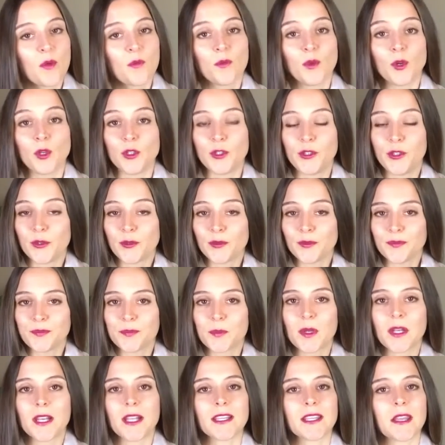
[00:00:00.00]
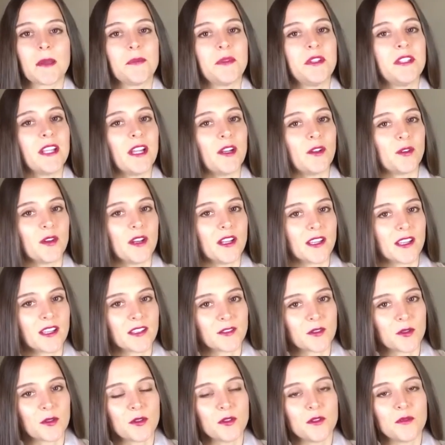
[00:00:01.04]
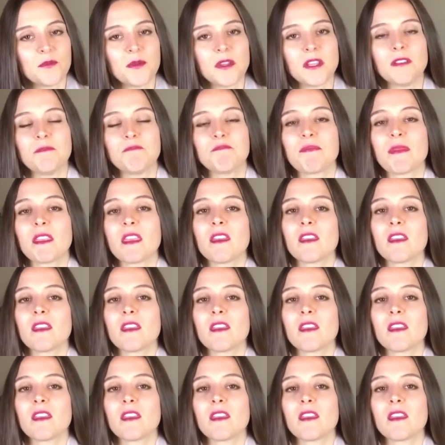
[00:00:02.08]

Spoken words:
But Lyon, la capitale de la gastronomie,